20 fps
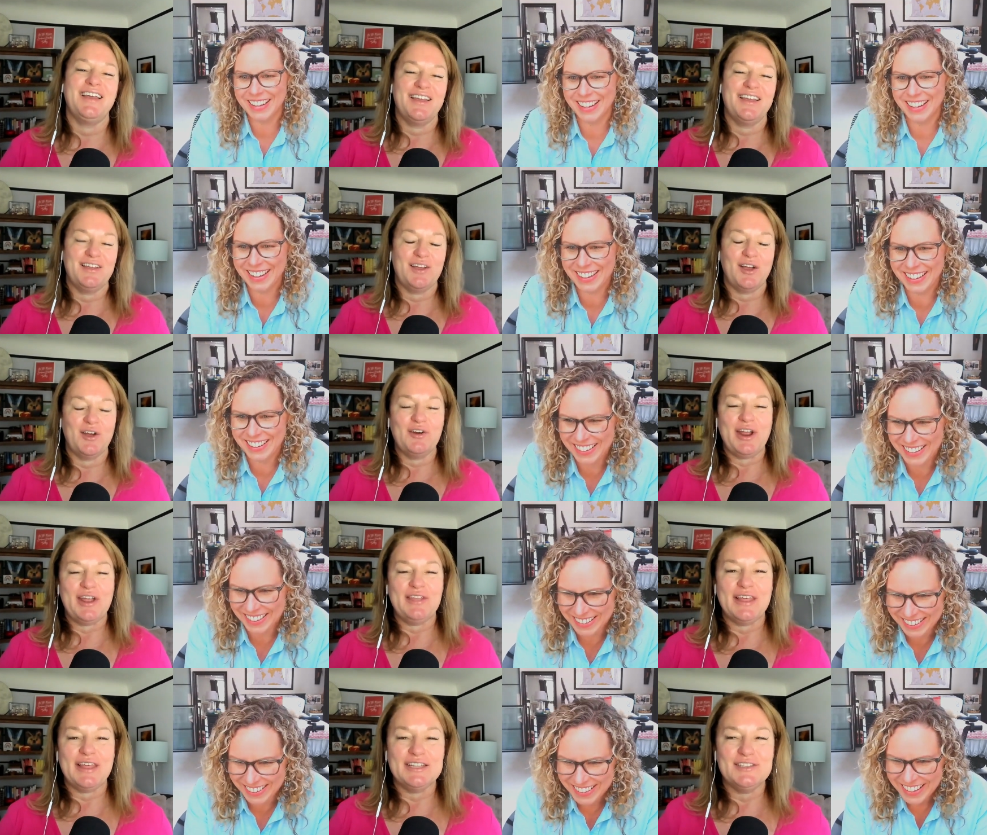Speaker 1: All
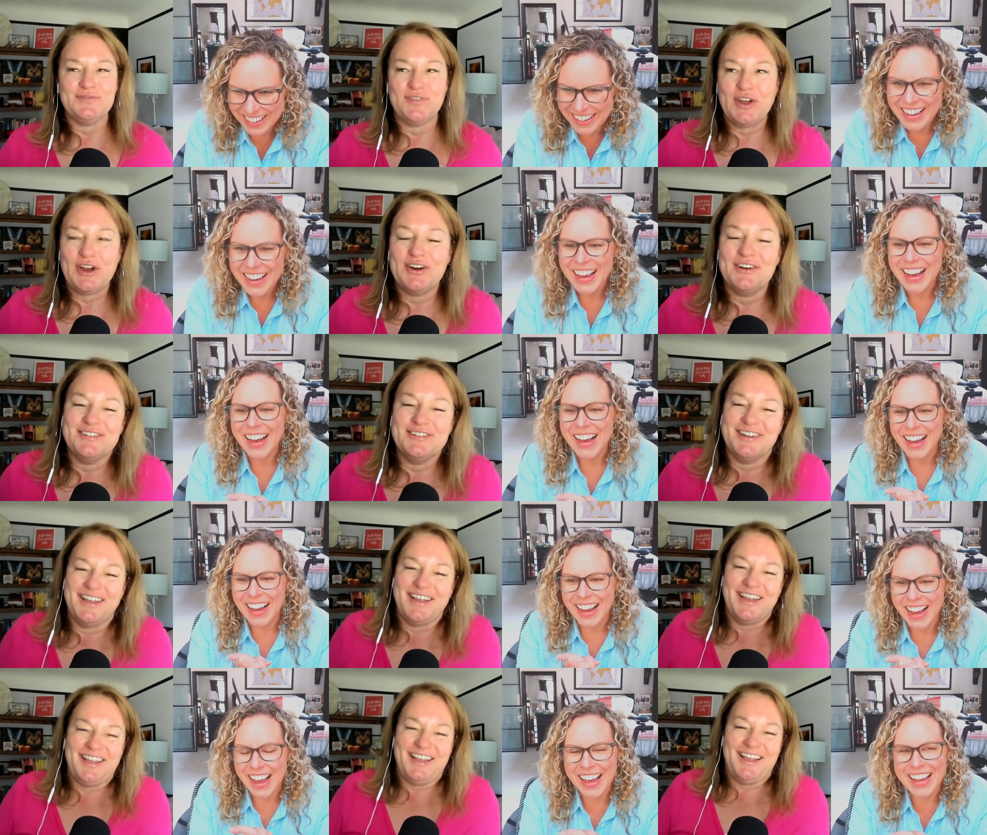
Speaker 2: right, that's fair.
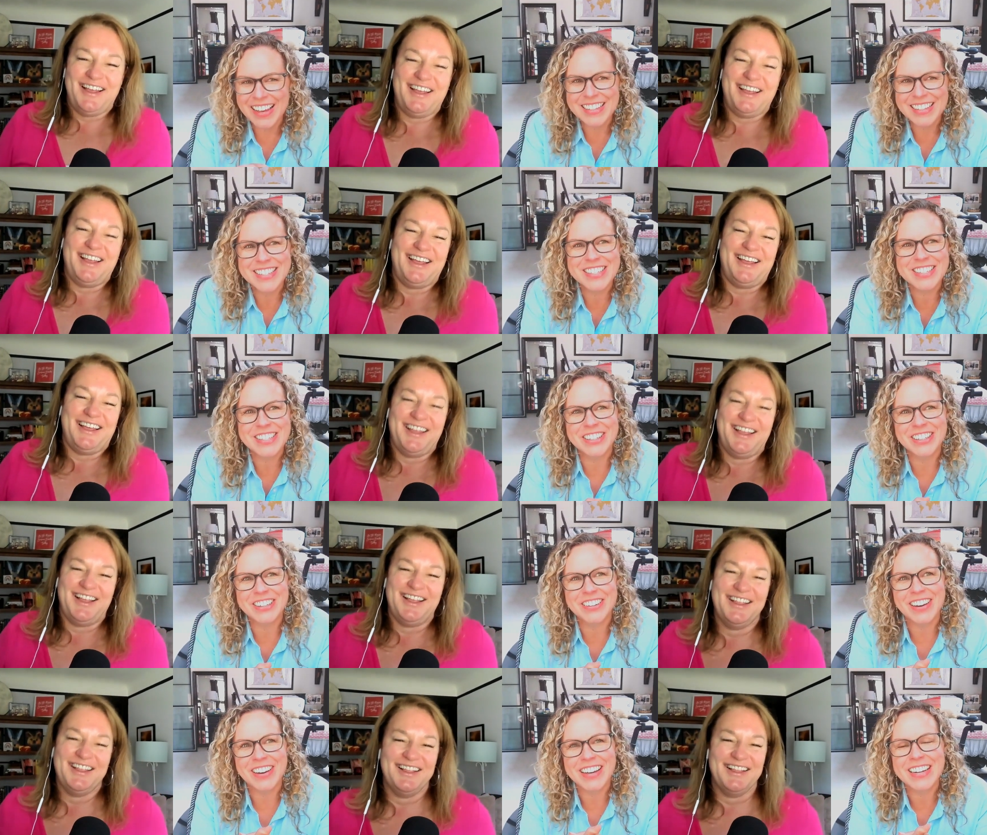
Speaker 1: and
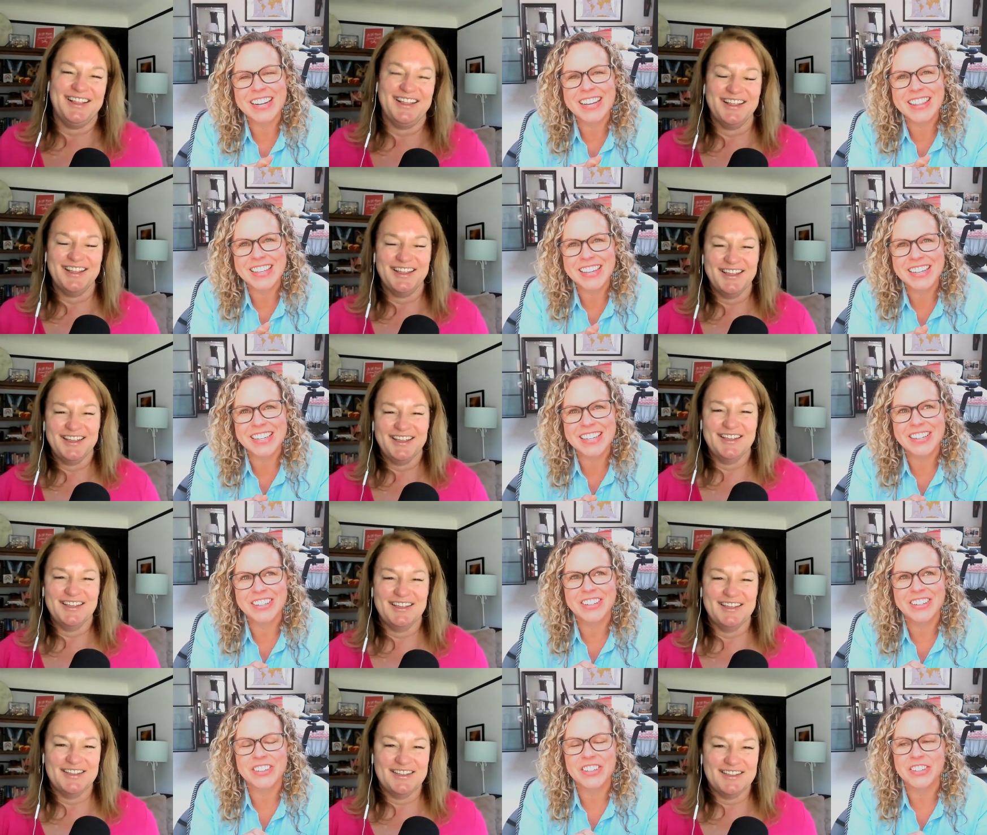so, and I think
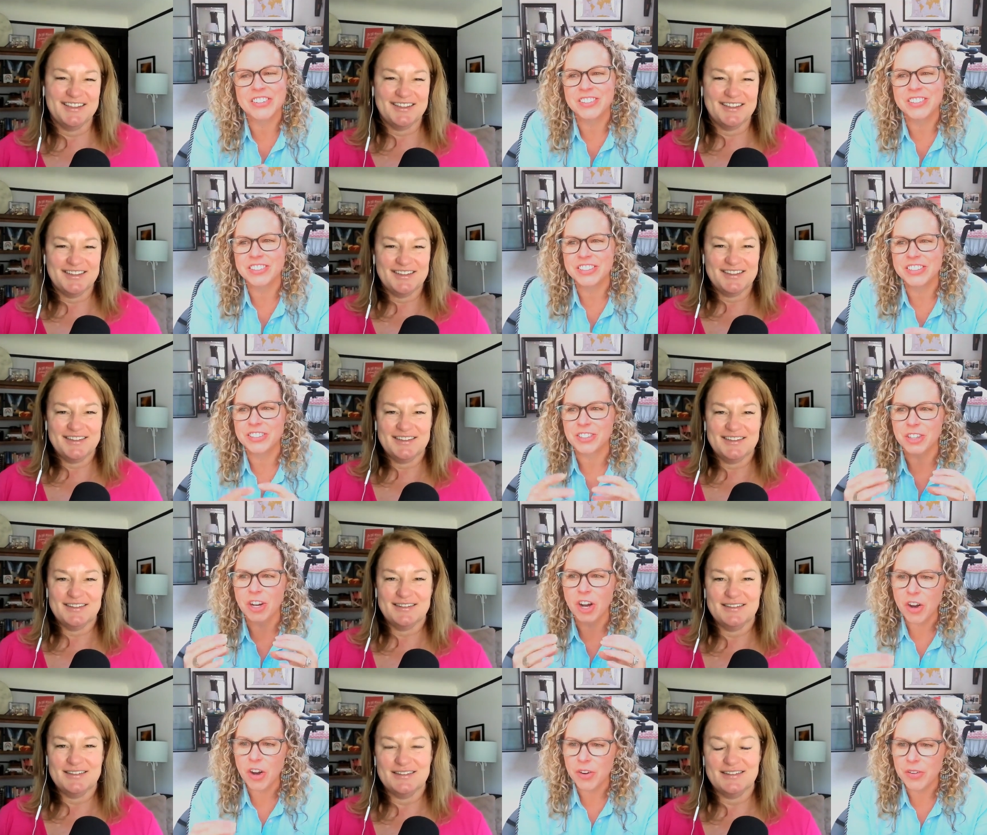you know you
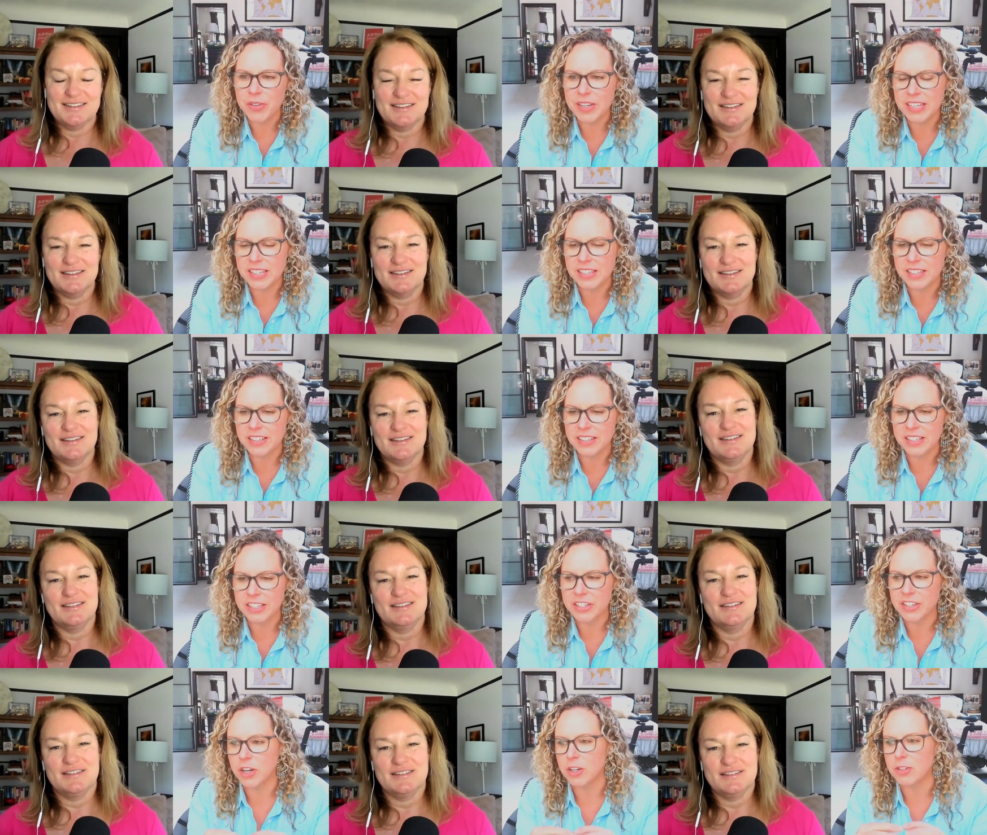you're
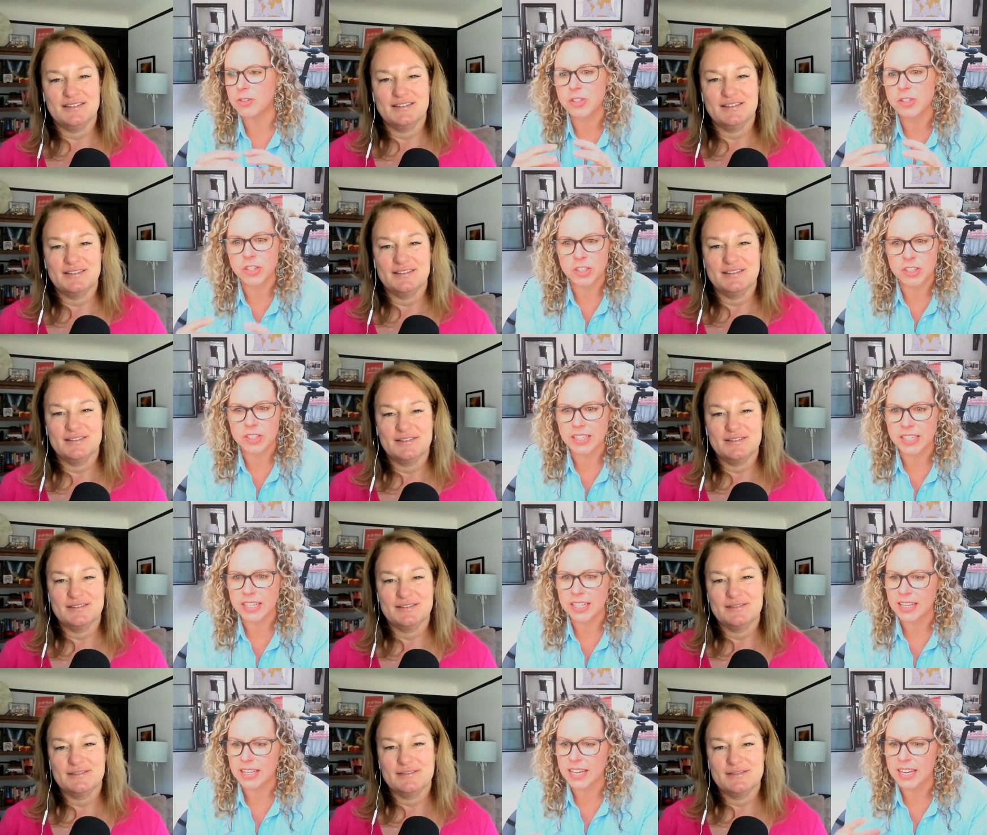honing, you know,
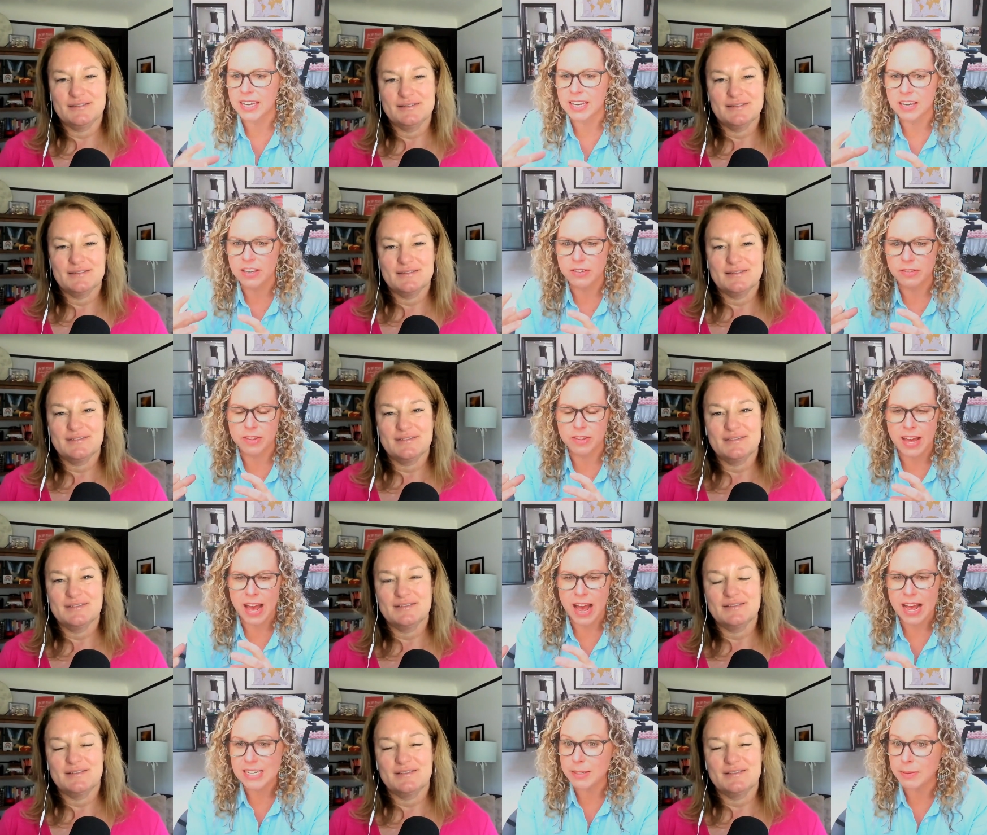certainly like
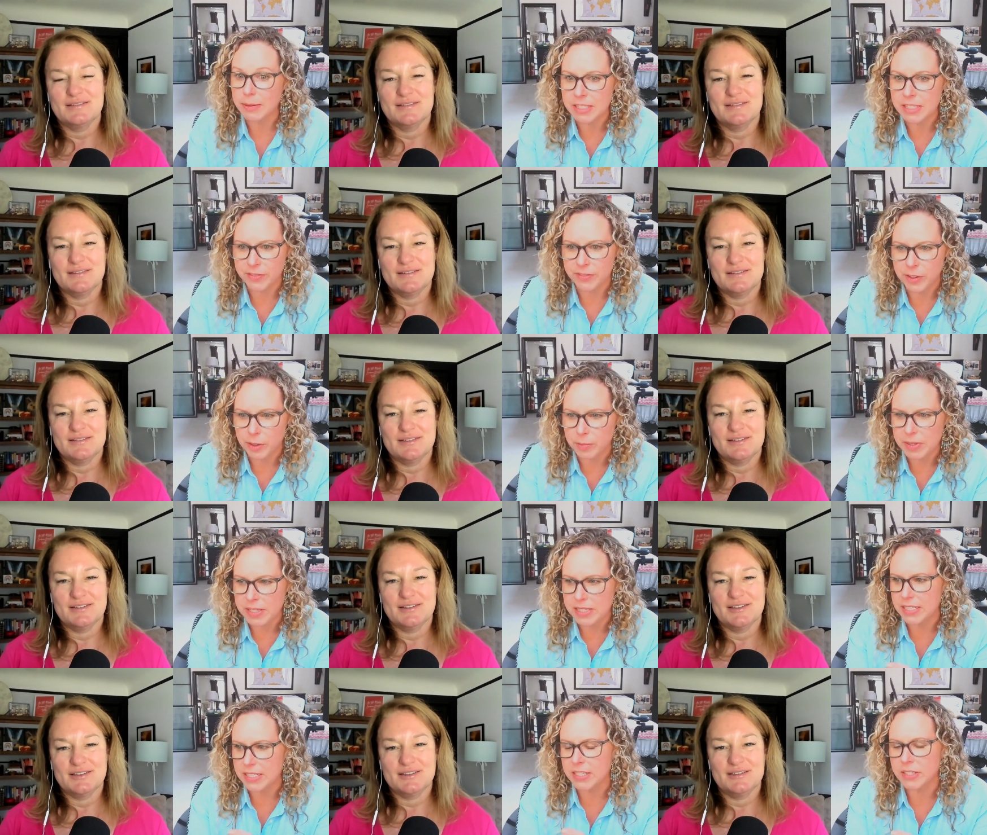the aspects of your
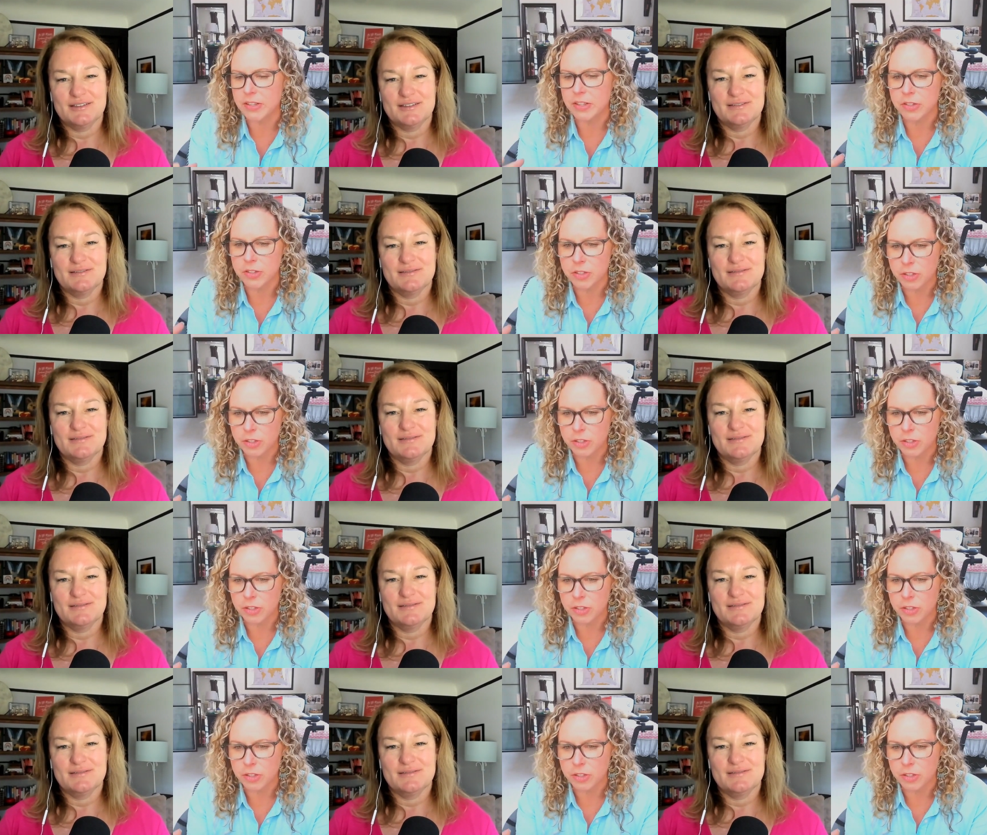business, the